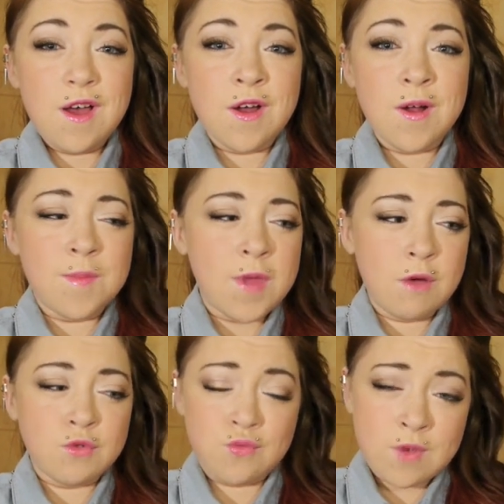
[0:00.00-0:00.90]
Um,
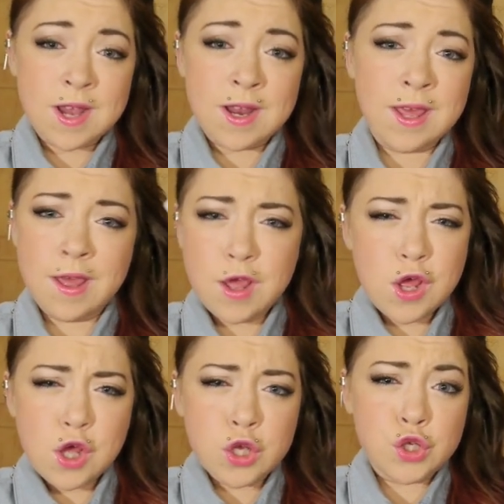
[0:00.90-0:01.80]
I was really
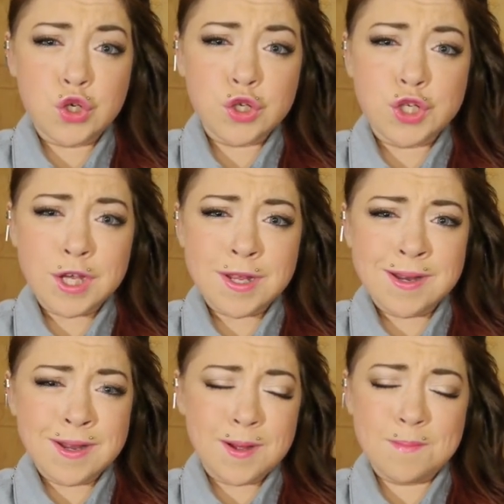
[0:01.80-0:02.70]

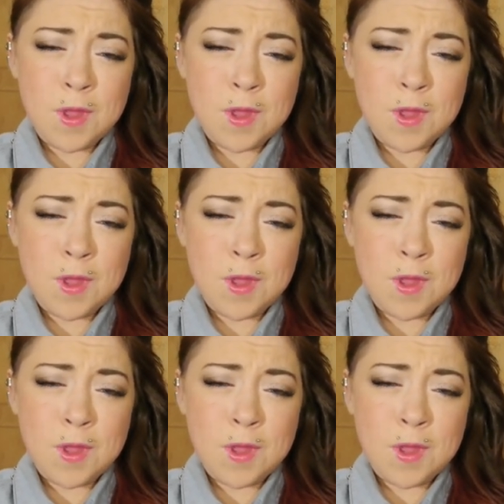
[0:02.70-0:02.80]
judging